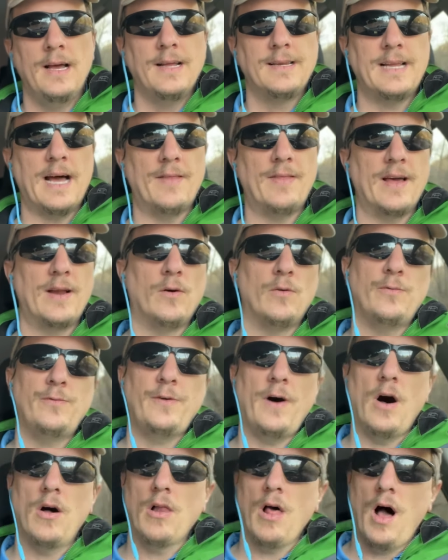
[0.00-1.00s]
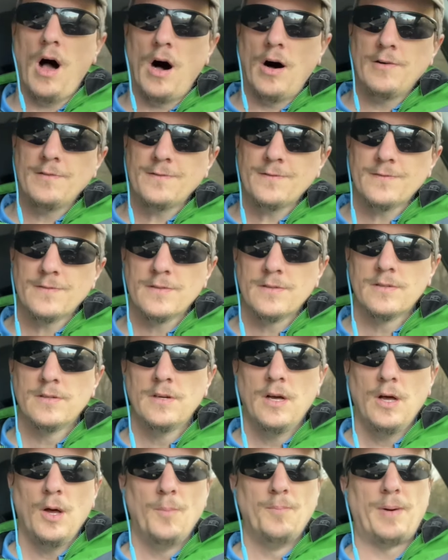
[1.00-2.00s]
Now, they don't fall off,
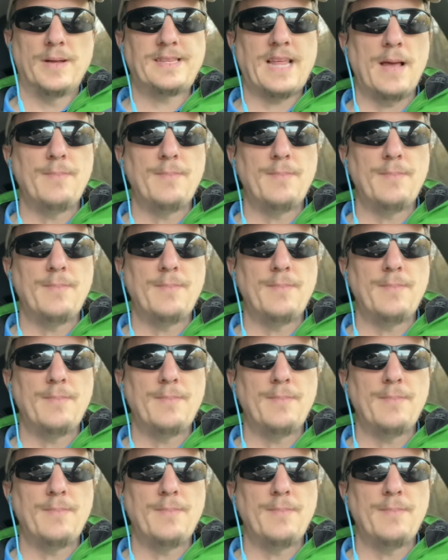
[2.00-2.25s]
but